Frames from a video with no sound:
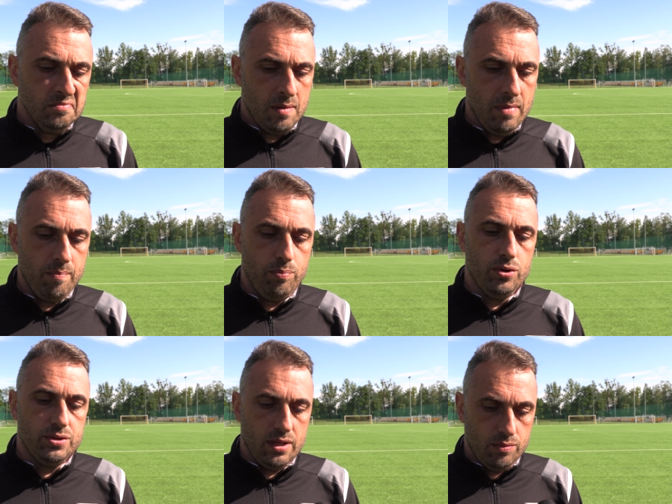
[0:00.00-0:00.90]
my
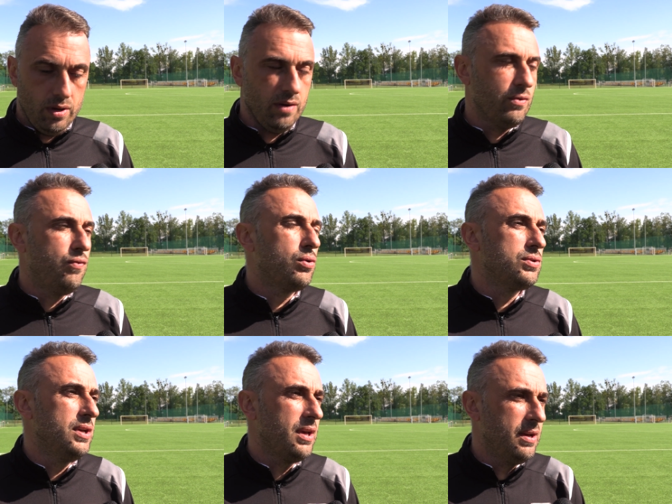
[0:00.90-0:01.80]
point is that we have to
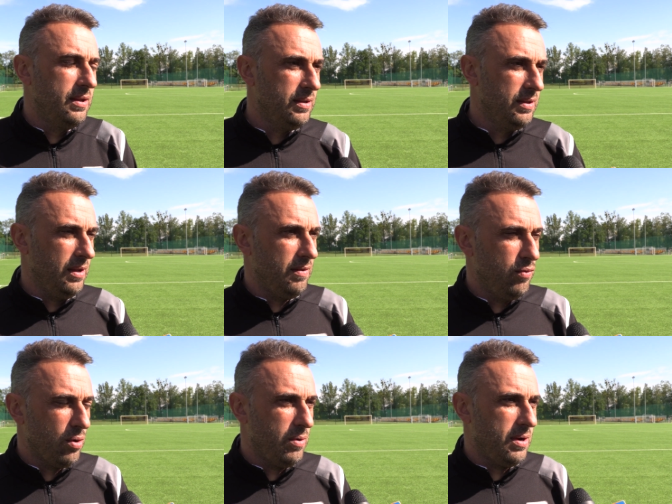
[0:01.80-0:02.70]
focus in
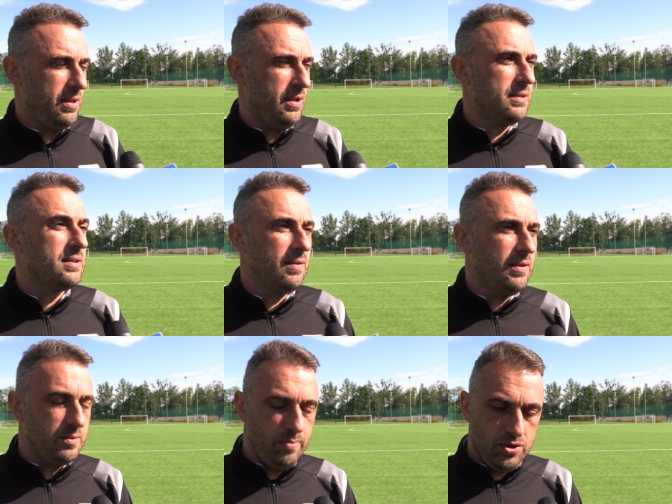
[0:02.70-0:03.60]
forward and
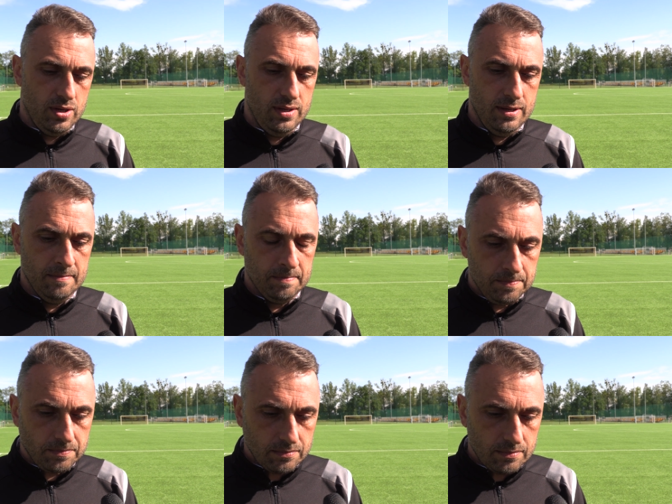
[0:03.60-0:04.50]
especially
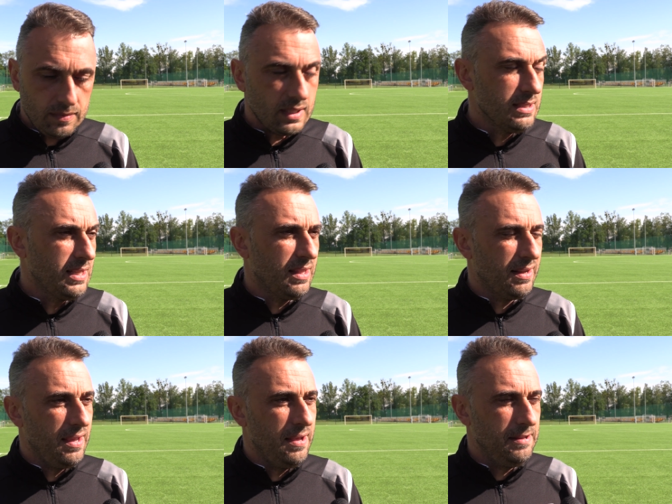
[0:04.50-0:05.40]

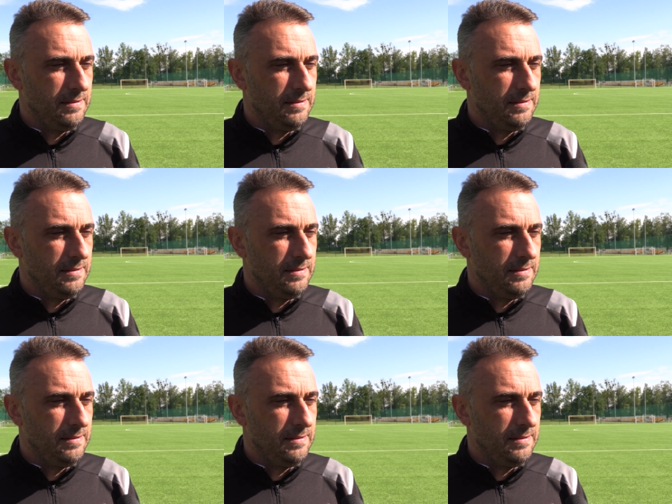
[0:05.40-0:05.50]
Saturday.